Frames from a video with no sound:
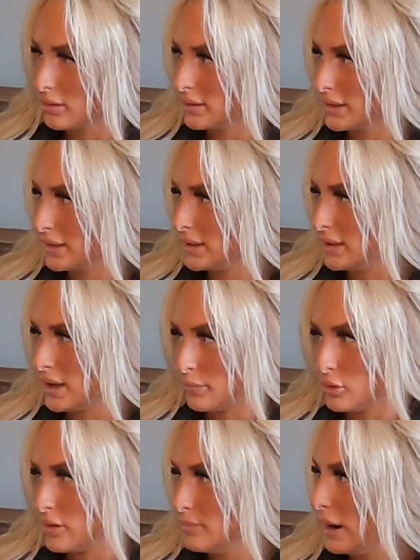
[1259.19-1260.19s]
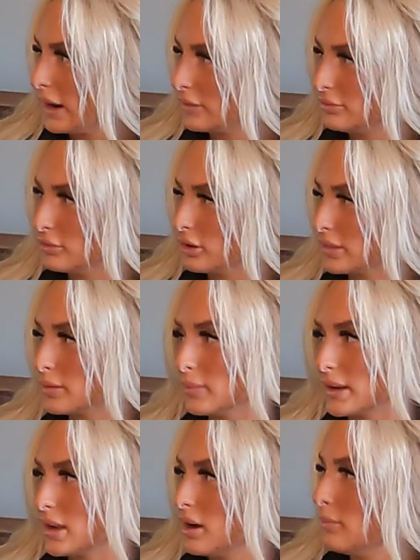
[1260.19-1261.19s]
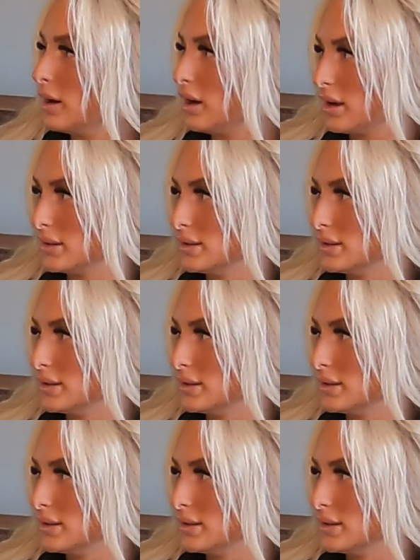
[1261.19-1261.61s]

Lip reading: Like he kept going back and forth. I'm like, come on.